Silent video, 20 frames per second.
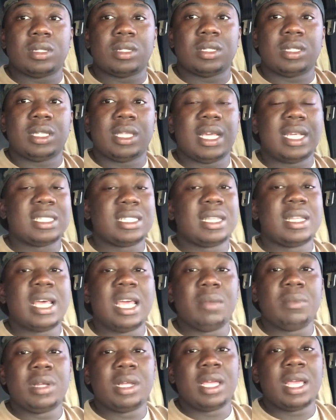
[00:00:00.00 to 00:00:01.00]
That's the
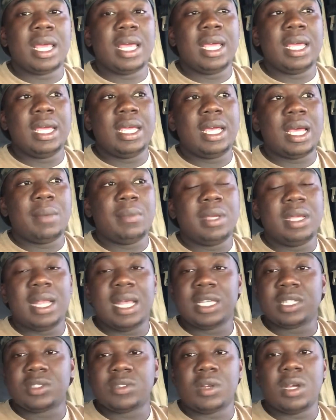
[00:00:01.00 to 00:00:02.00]
name of the game. I mean,
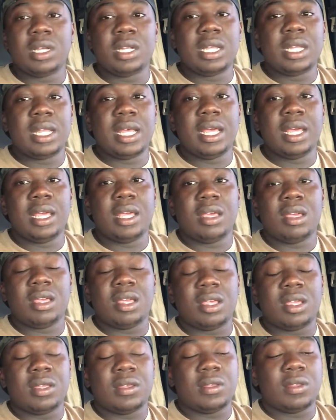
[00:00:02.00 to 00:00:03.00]
that's trucking today.
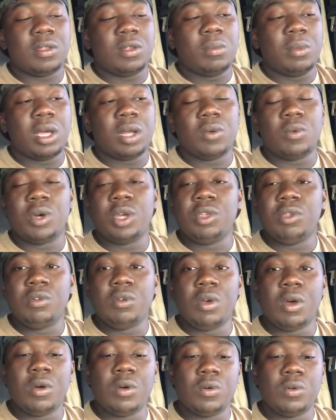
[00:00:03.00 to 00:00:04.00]
No matter where you
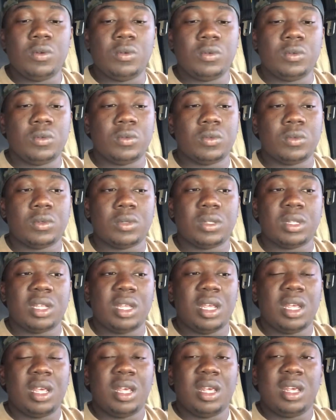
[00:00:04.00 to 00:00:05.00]
go,
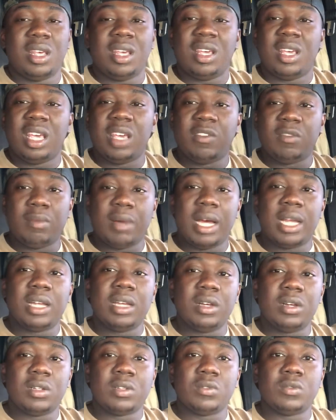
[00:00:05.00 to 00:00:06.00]
everybody's
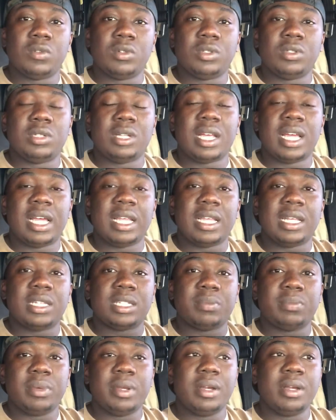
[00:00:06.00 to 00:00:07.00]
going to want you to have that
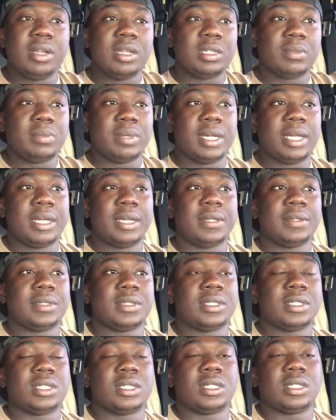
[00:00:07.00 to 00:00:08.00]
experience. But
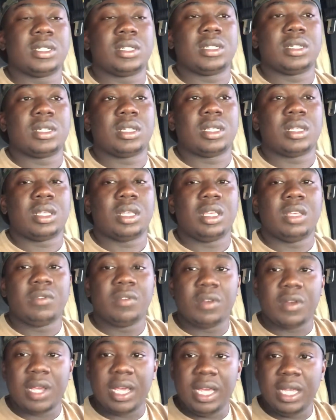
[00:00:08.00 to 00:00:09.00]
if
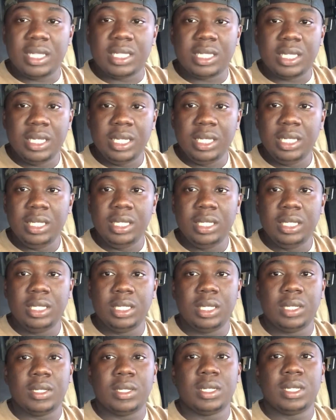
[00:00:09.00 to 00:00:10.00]
you're 18
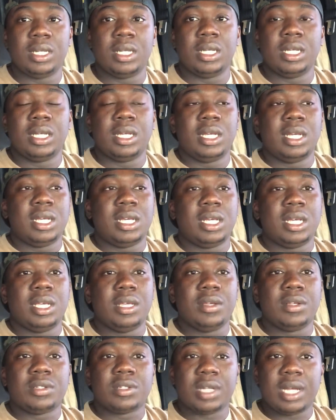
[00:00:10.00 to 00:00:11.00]
and
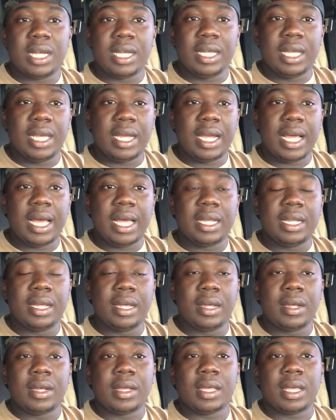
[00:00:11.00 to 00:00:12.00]
you're trying to get out
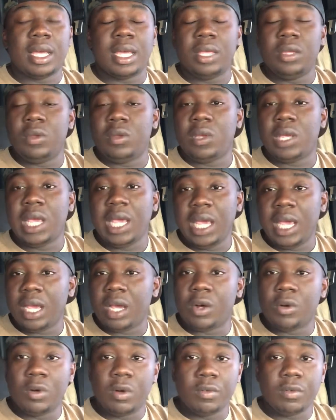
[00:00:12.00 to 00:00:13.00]
there and you can't
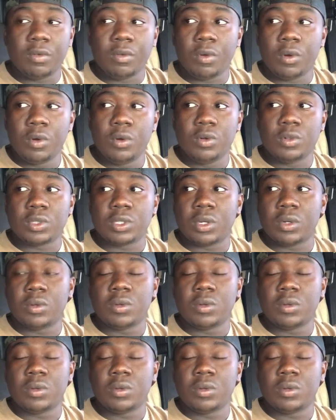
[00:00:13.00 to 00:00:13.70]
go over the road, so